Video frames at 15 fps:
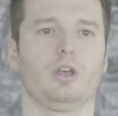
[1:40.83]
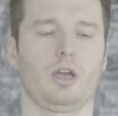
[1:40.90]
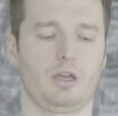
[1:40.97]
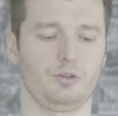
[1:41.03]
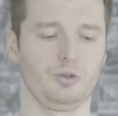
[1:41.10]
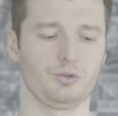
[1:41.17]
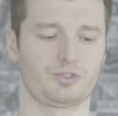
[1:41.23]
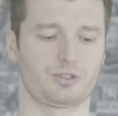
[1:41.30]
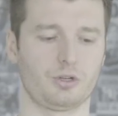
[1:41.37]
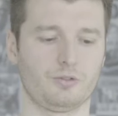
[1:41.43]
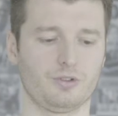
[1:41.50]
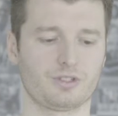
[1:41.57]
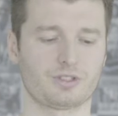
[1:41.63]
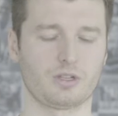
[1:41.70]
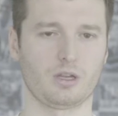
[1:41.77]
a new
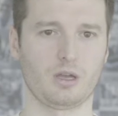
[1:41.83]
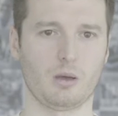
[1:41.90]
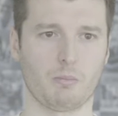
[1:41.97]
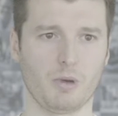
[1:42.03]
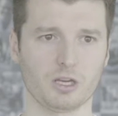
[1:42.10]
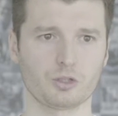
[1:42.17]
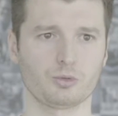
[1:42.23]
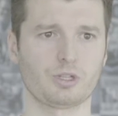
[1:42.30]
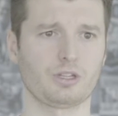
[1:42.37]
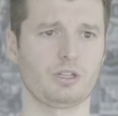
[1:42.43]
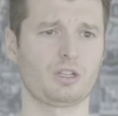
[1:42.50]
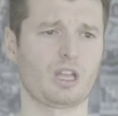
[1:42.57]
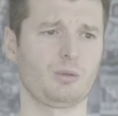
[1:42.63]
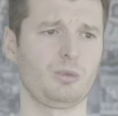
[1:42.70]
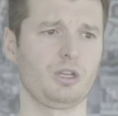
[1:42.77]
service, make sure that it
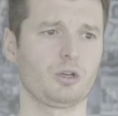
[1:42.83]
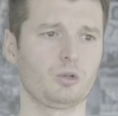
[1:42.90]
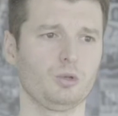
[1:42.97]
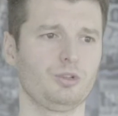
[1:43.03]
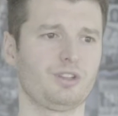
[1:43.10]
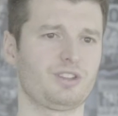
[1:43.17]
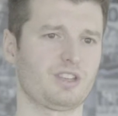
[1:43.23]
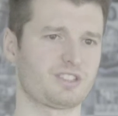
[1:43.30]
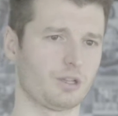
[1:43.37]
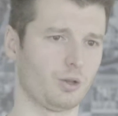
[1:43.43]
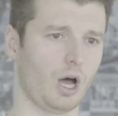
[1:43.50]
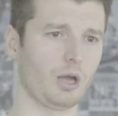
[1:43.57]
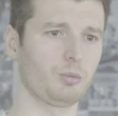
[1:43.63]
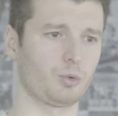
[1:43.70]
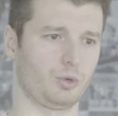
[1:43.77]
can be included as a
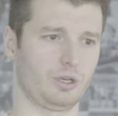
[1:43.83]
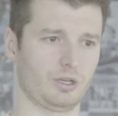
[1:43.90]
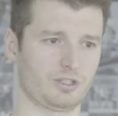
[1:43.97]
library,